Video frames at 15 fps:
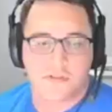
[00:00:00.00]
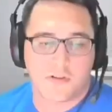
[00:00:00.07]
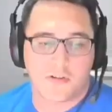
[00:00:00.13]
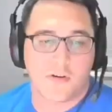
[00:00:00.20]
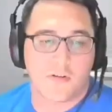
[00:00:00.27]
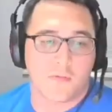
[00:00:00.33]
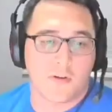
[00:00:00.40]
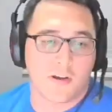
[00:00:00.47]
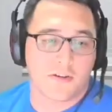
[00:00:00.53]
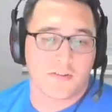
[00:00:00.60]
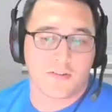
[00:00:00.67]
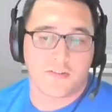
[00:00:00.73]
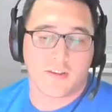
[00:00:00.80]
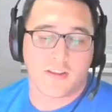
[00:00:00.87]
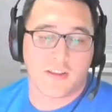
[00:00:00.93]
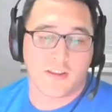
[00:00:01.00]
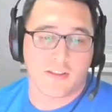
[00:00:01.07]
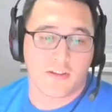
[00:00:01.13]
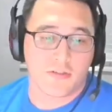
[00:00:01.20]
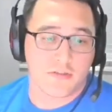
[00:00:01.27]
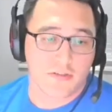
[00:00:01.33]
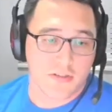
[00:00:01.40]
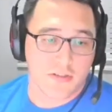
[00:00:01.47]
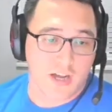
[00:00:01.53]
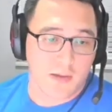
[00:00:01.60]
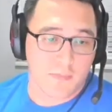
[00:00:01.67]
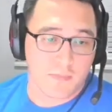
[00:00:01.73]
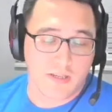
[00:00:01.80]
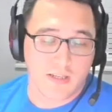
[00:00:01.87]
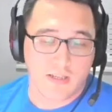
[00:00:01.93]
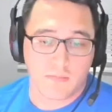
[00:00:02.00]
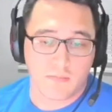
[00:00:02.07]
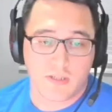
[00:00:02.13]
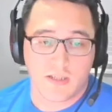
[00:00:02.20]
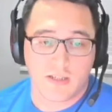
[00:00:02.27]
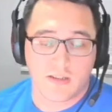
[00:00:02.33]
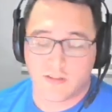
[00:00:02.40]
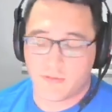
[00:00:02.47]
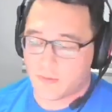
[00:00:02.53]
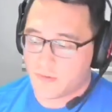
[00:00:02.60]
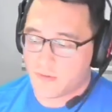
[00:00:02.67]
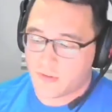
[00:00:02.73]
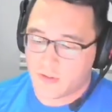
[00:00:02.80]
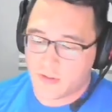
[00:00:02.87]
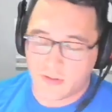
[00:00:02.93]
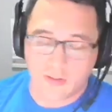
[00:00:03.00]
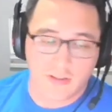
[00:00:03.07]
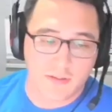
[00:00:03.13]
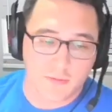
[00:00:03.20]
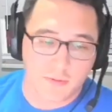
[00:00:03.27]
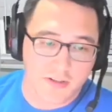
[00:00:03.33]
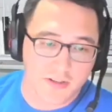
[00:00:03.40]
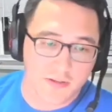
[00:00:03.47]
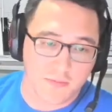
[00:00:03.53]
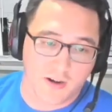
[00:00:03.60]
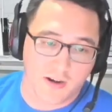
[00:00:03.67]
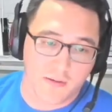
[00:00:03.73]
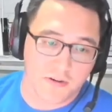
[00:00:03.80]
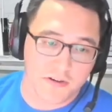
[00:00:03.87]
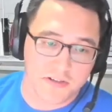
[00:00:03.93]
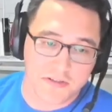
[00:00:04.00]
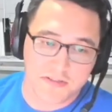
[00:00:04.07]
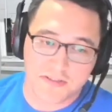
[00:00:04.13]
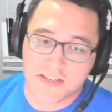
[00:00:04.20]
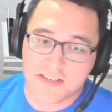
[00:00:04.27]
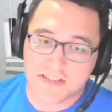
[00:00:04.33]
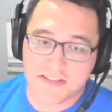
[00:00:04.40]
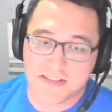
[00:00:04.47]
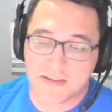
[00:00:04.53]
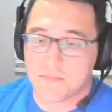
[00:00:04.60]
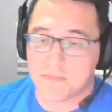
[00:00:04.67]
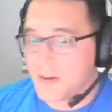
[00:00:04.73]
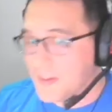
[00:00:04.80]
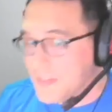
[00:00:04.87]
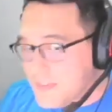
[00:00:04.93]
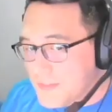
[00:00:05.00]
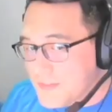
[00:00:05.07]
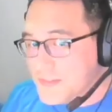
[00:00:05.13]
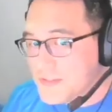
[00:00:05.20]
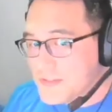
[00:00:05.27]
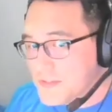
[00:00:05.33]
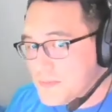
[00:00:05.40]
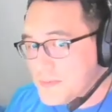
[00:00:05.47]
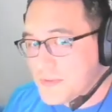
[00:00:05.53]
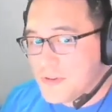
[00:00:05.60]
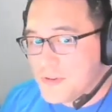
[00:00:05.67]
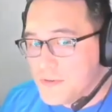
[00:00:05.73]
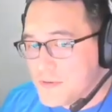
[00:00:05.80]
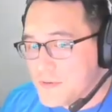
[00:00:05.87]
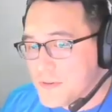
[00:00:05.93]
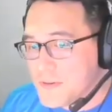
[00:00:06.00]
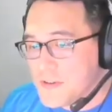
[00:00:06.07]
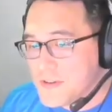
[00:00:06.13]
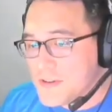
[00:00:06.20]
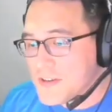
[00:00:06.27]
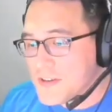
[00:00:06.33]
go on record to say that they're just copying me. This was literally one of the primary use cases I bought the Vision Pro for.